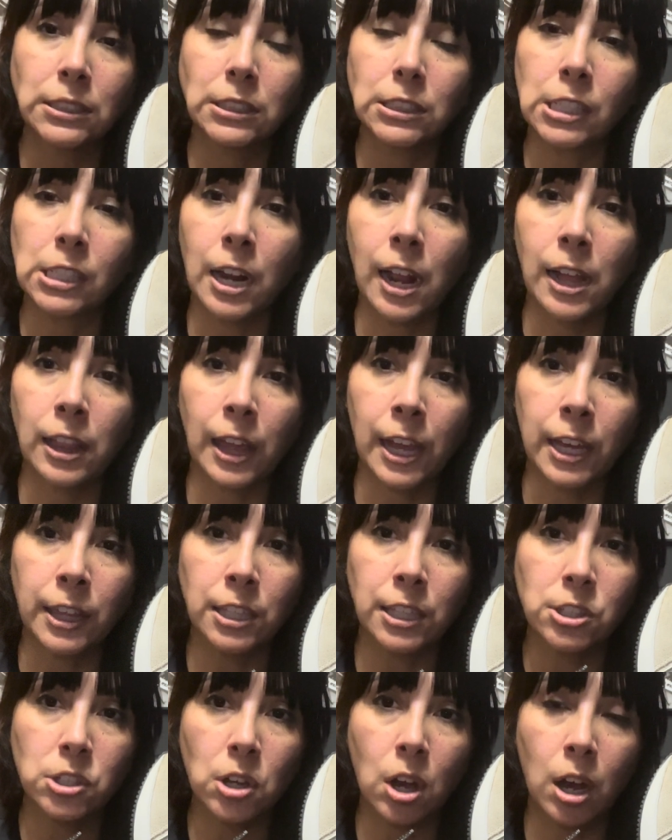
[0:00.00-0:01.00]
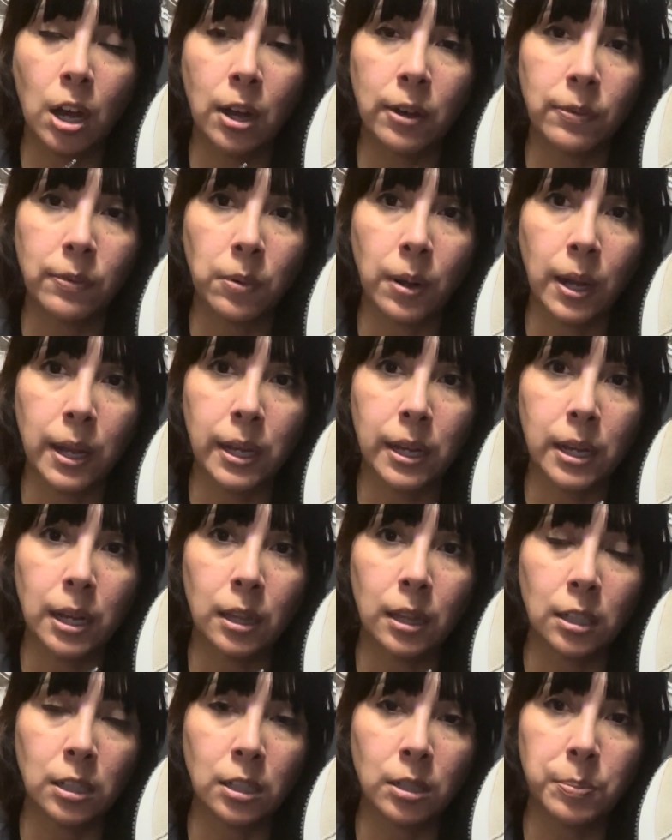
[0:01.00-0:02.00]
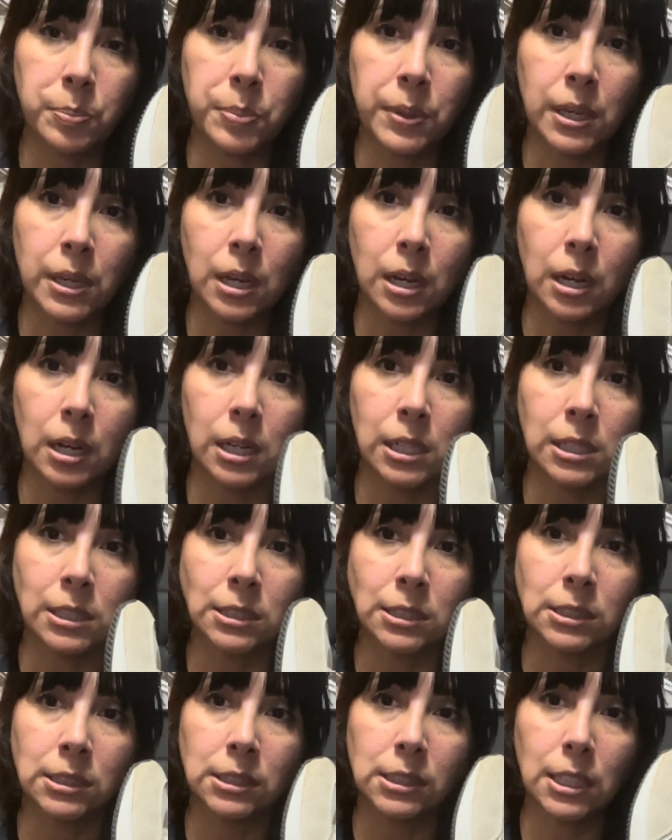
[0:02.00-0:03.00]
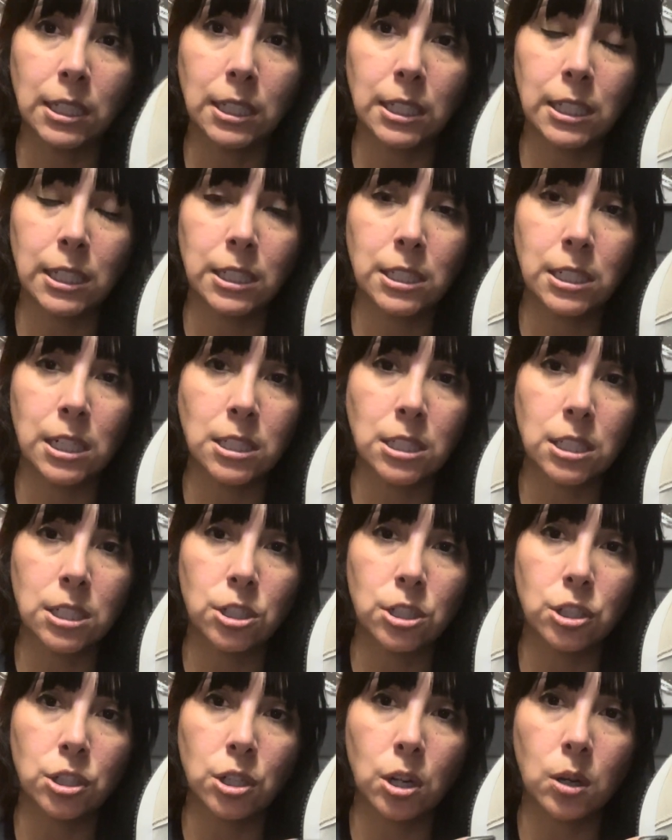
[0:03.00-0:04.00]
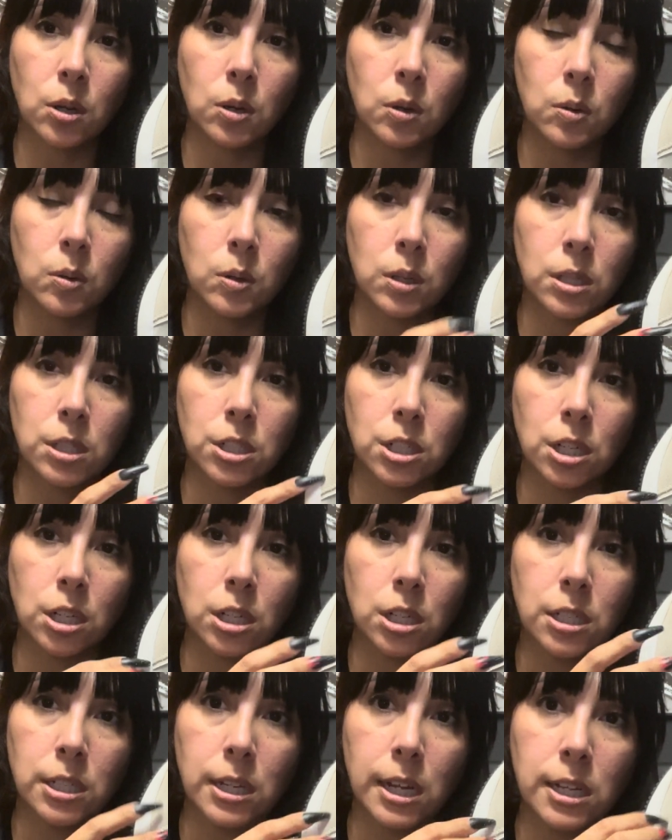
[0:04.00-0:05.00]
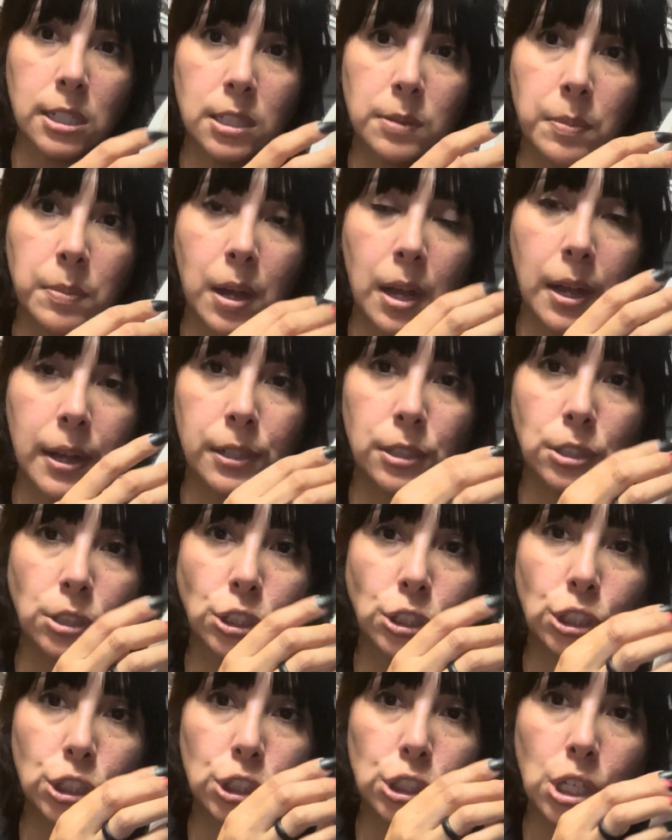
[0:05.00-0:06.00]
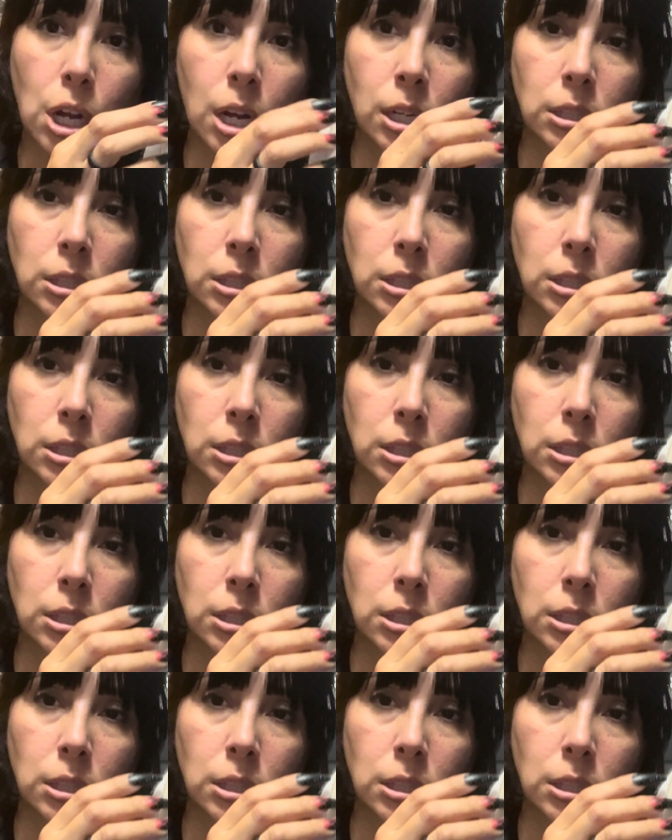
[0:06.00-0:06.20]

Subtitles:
And I like this off-white color because it doesn't show dirt as much.